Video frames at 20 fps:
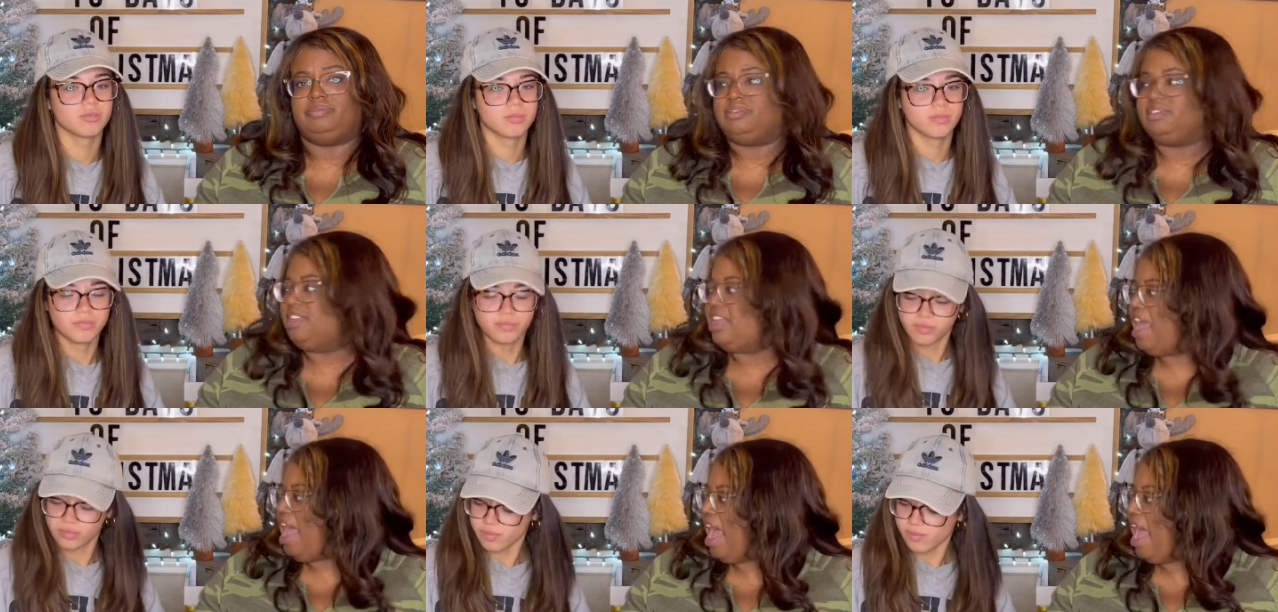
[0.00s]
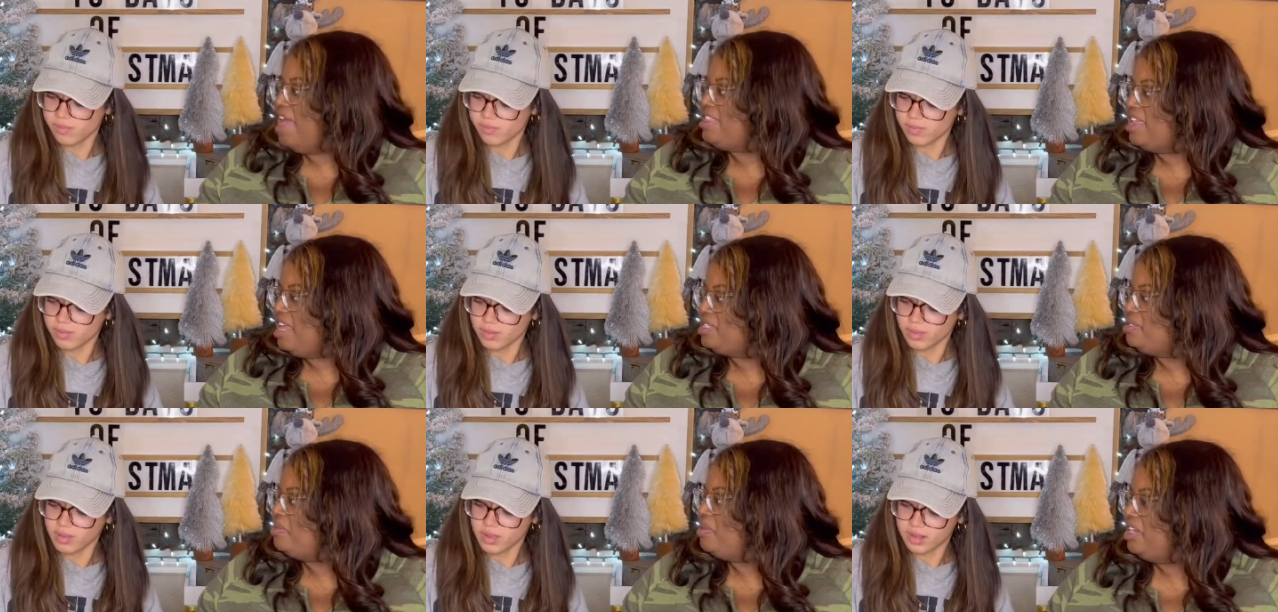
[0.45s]
Speaker 1: Yeah,
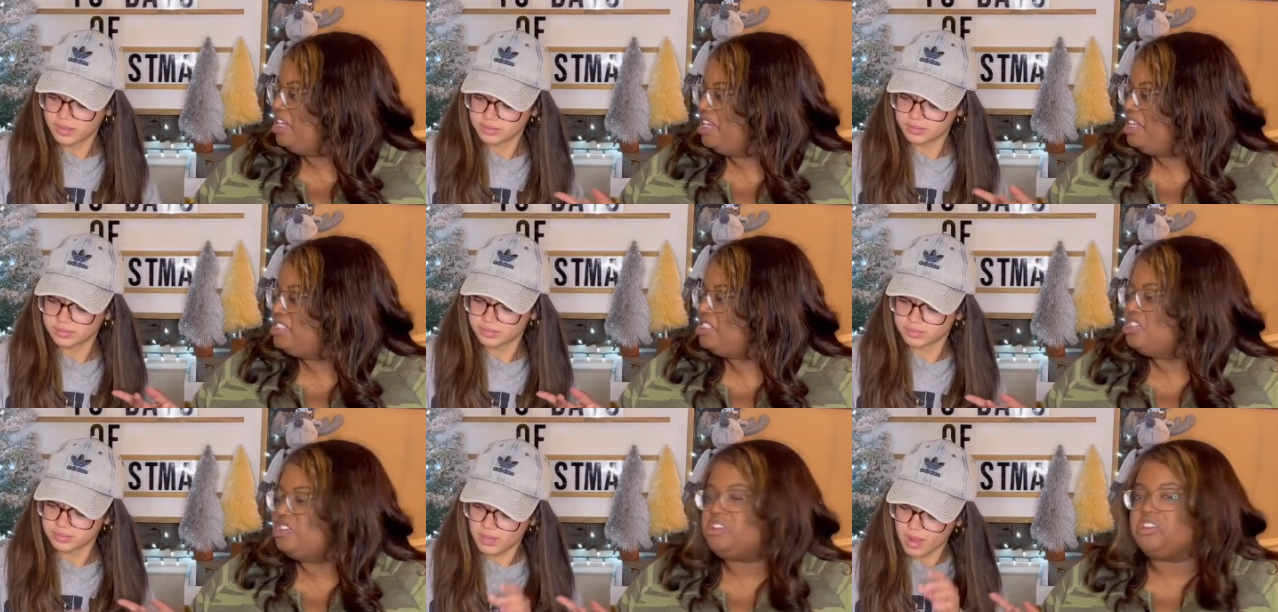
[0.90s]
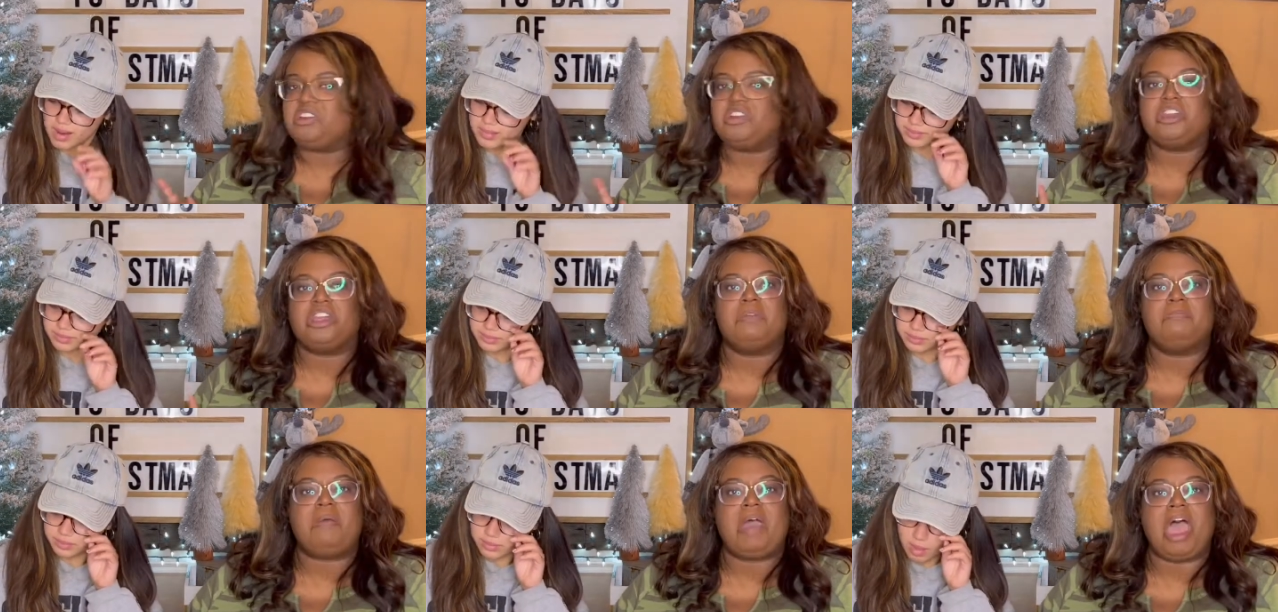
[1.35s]
that's what it is. Sugar
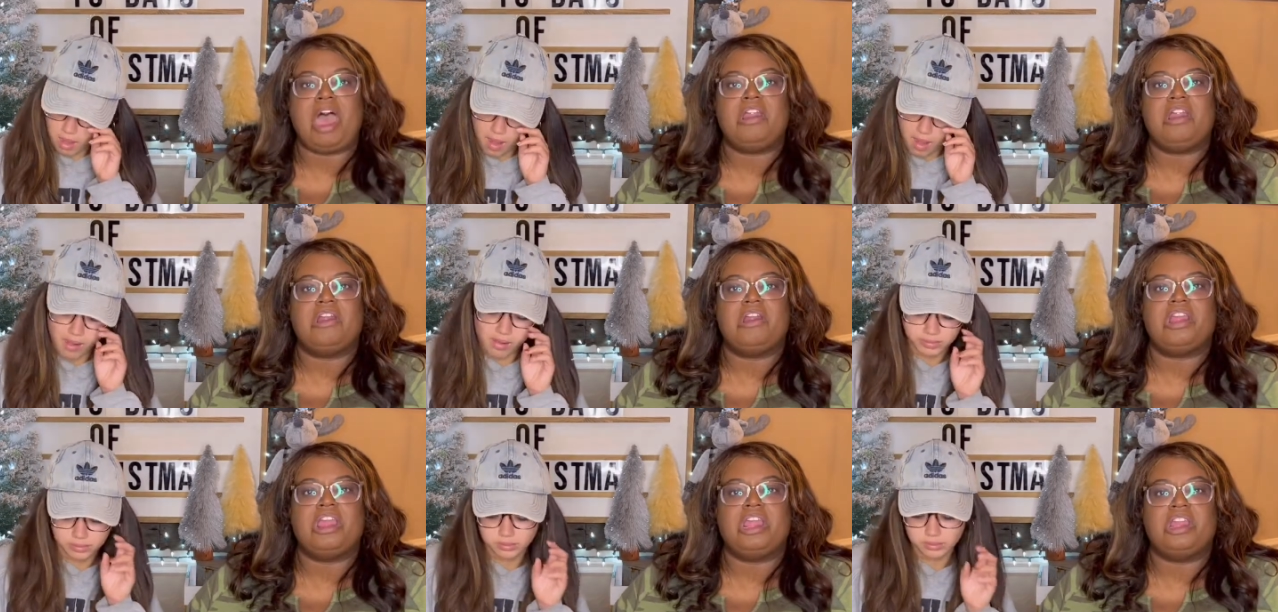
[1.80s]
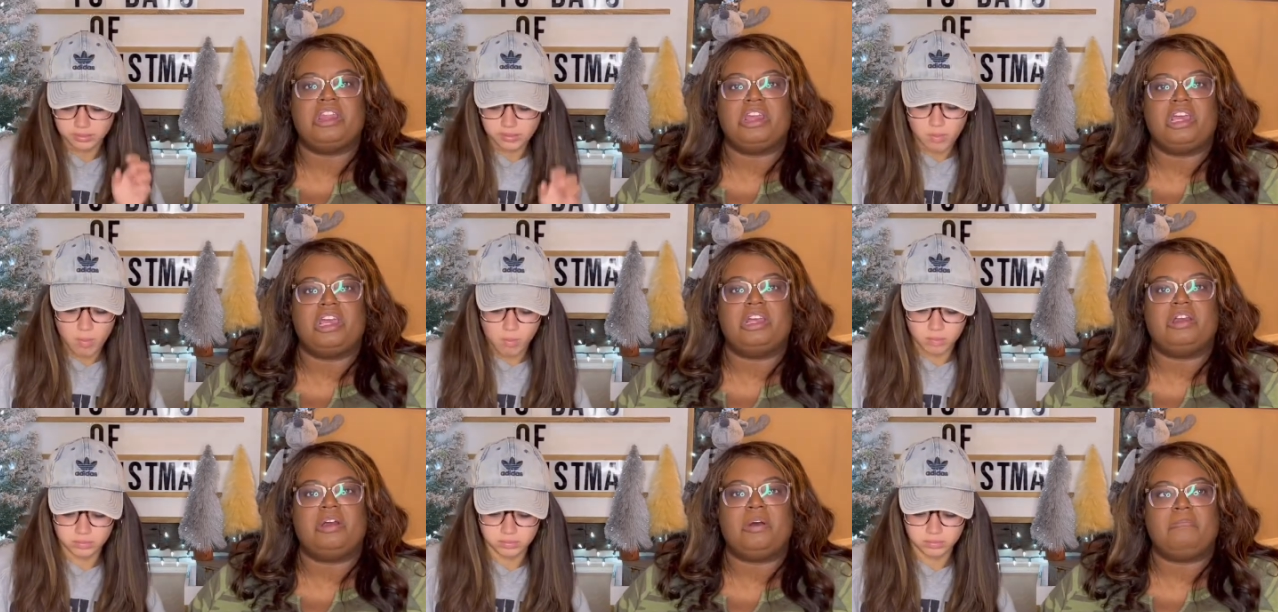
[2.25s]
cookie batter in
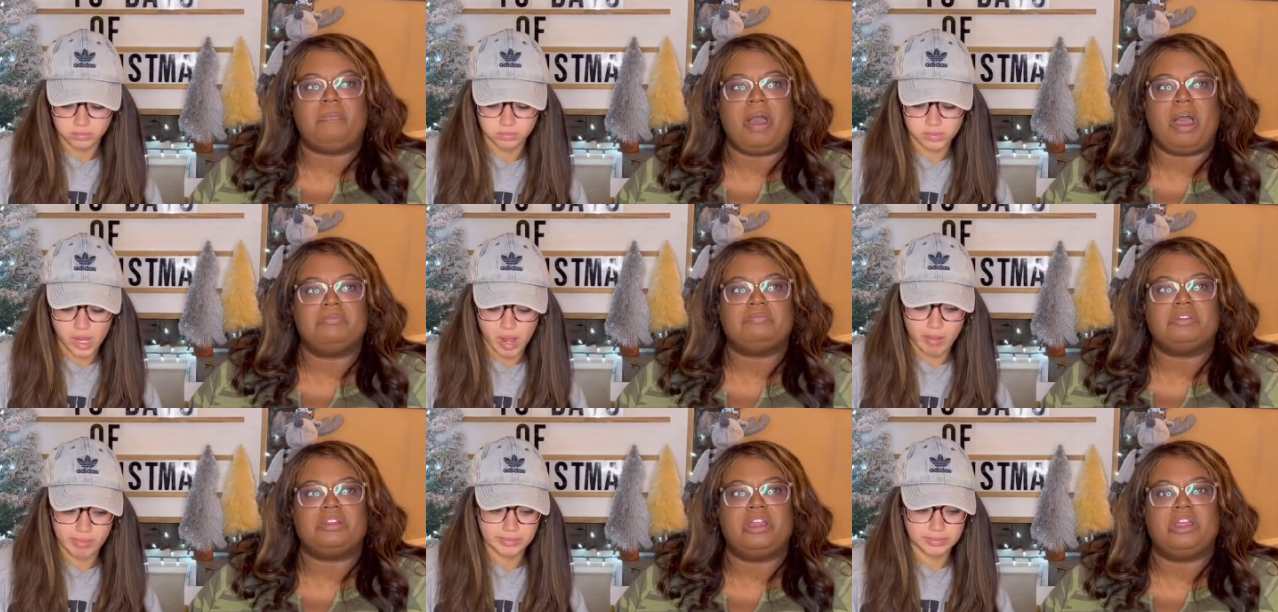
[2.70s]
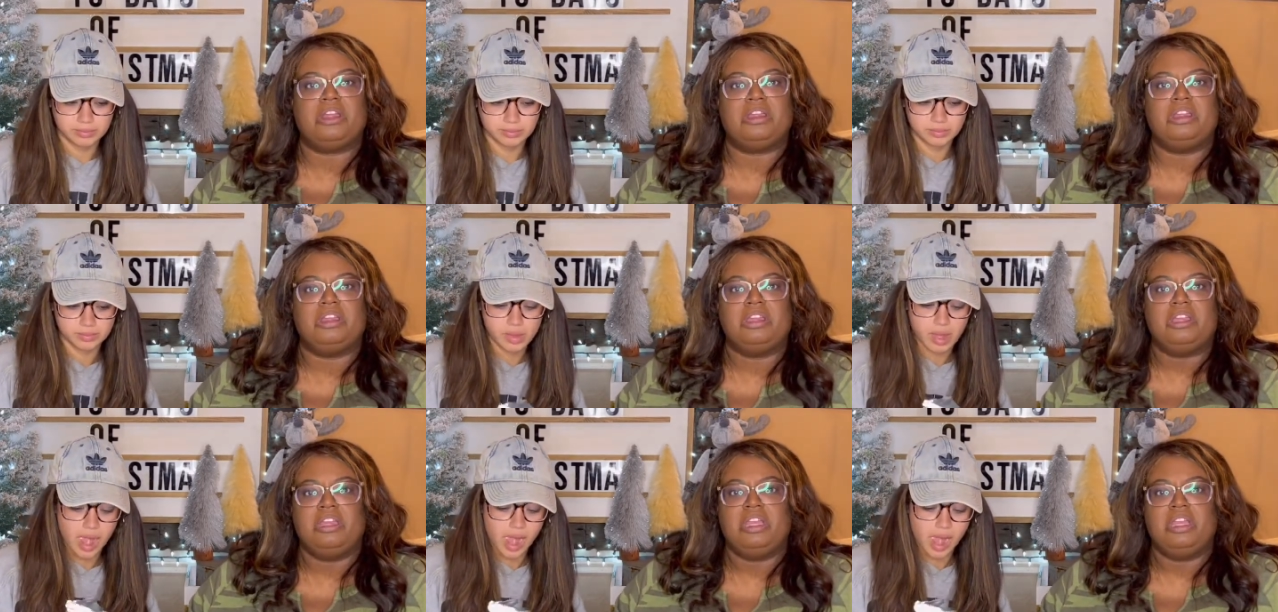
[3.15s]
a pop tart.